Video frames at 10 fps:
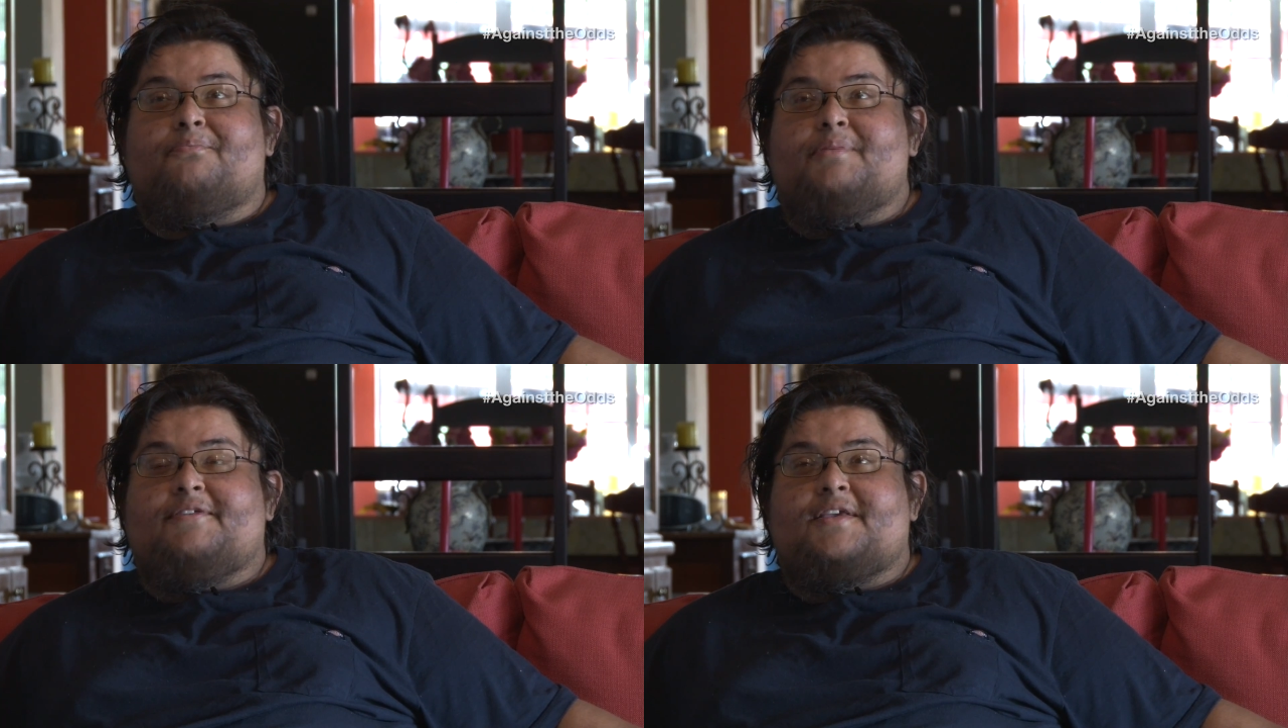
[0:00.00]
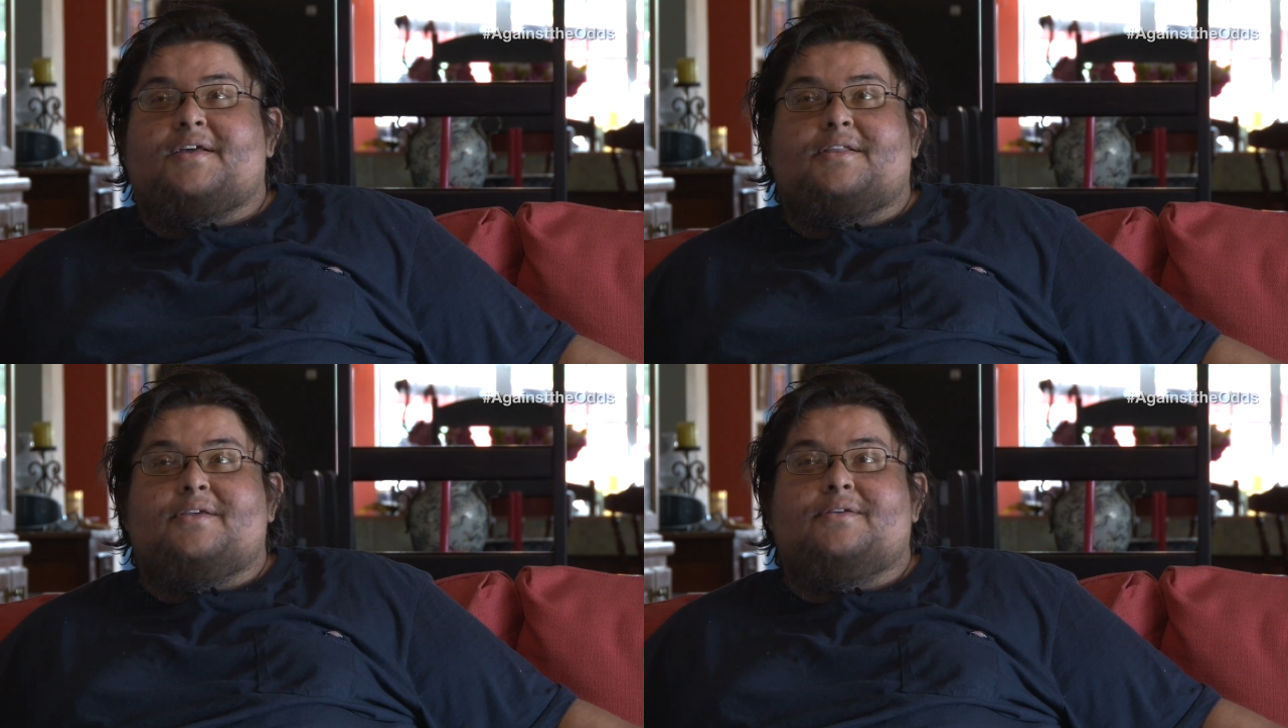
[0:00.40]

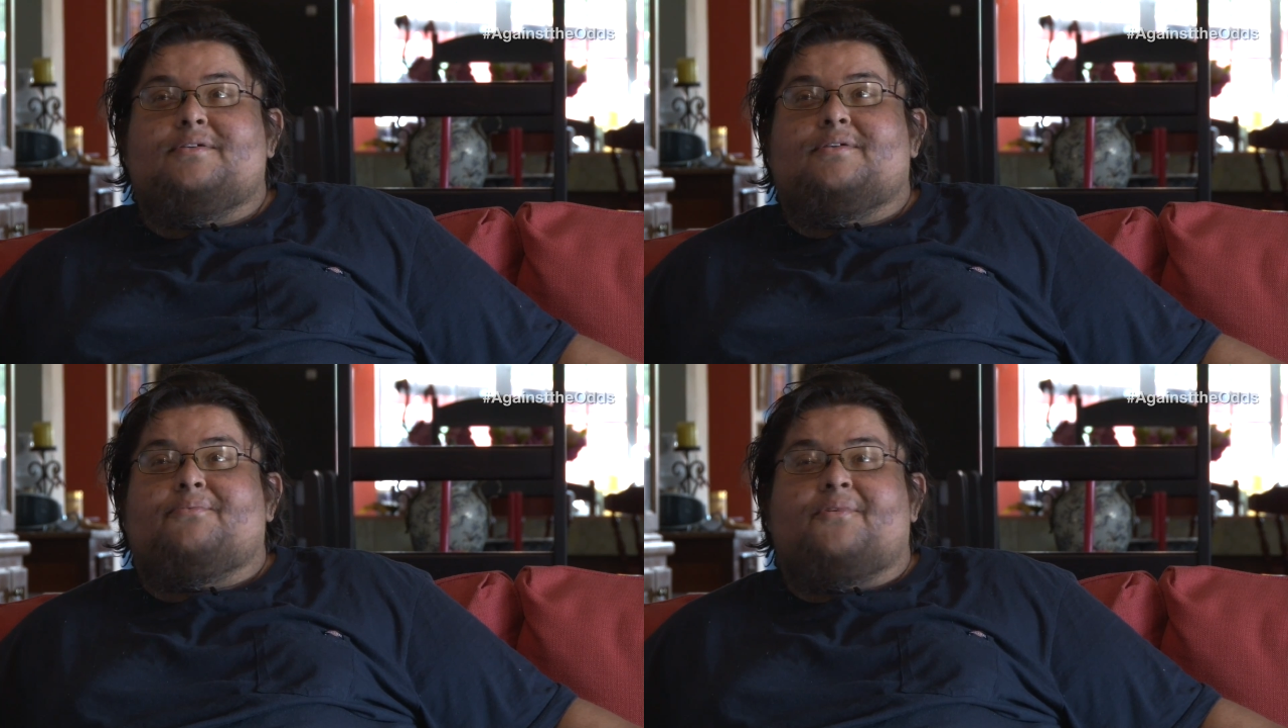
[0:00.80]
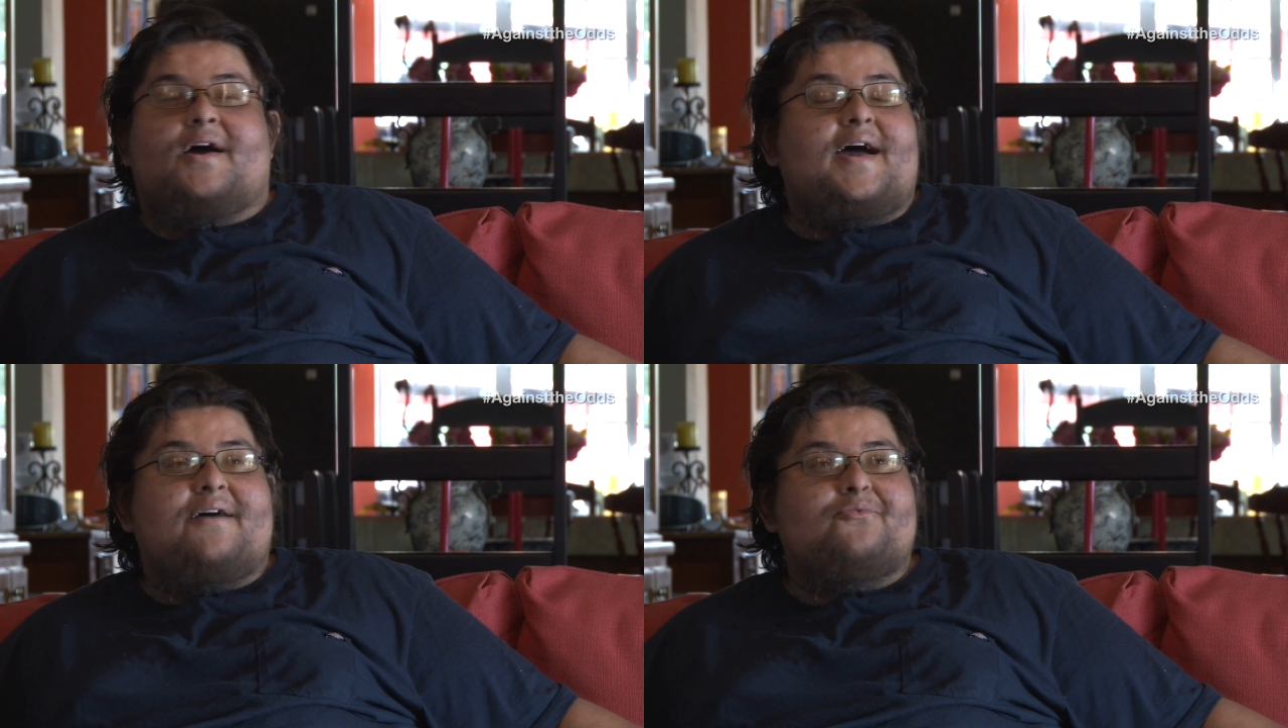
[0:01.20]
basically for
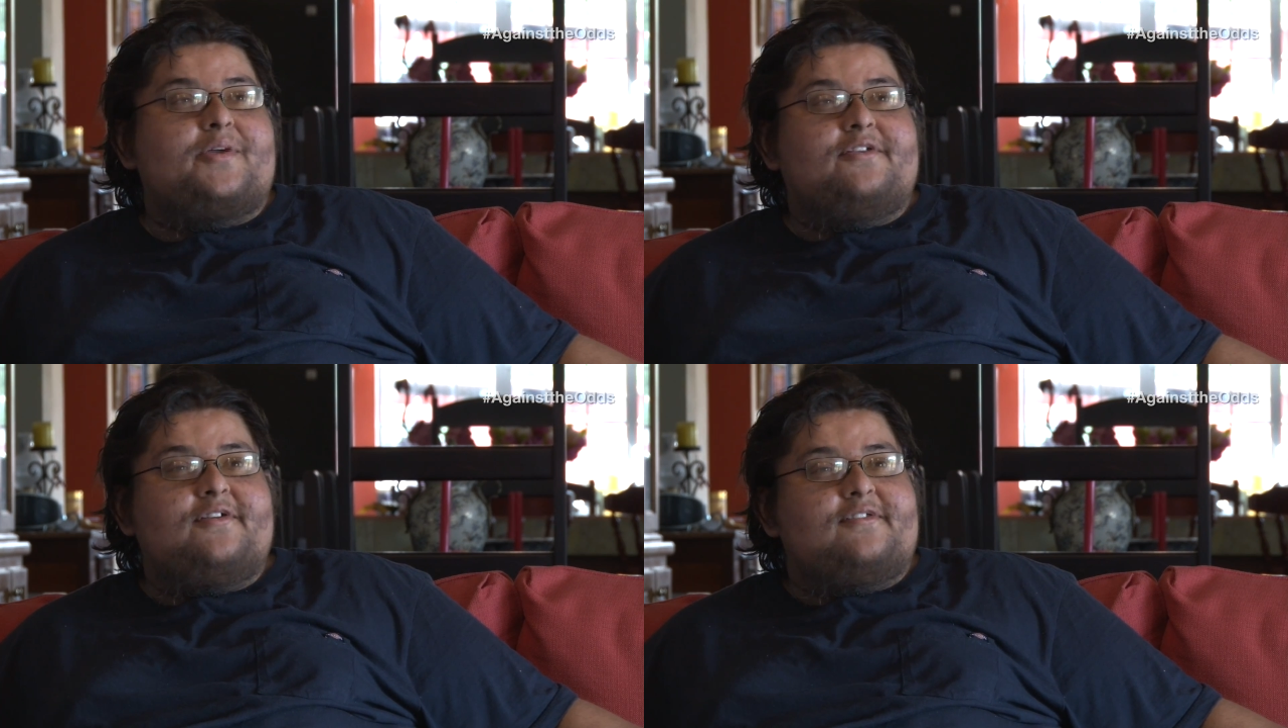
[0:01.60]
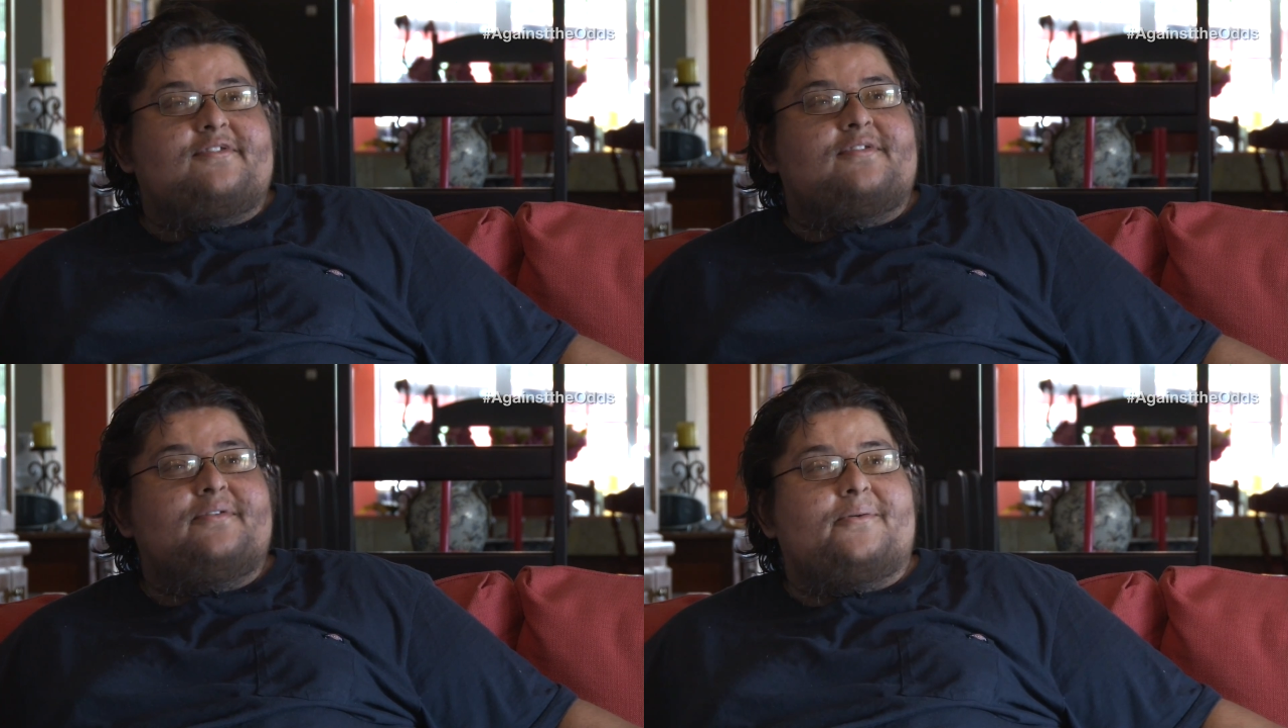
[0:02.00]
half
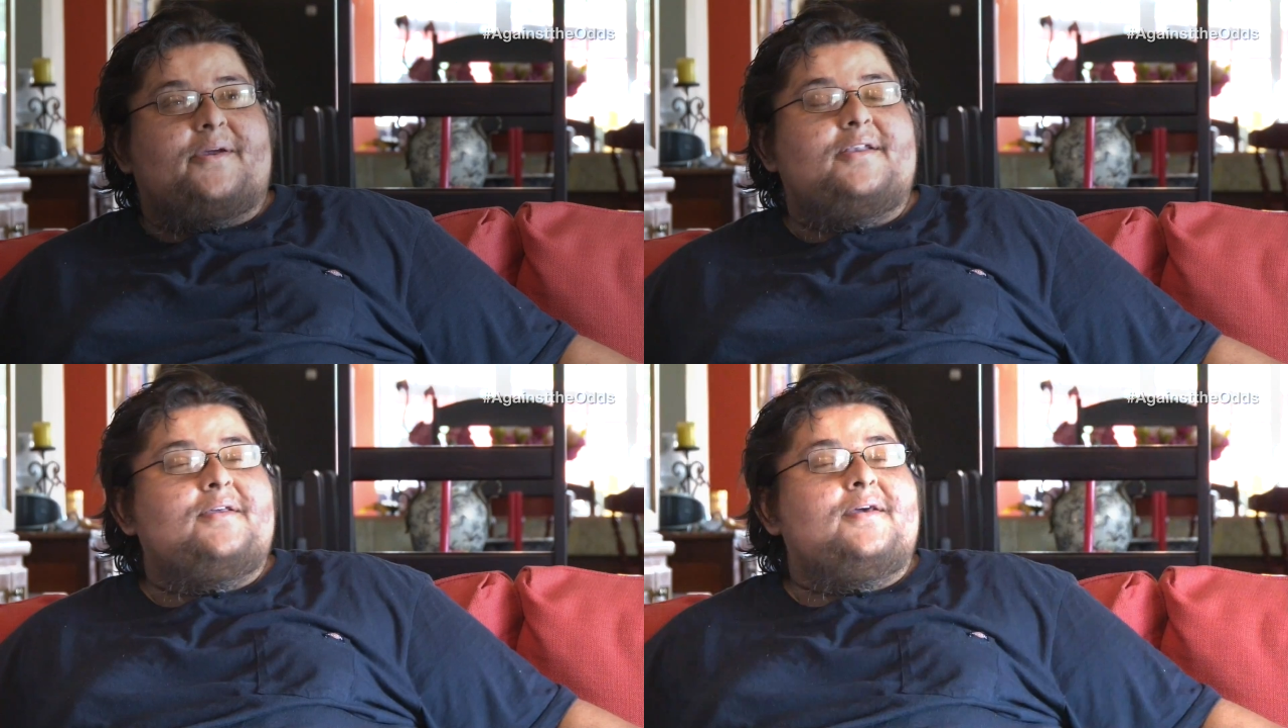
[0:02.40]
wages, right?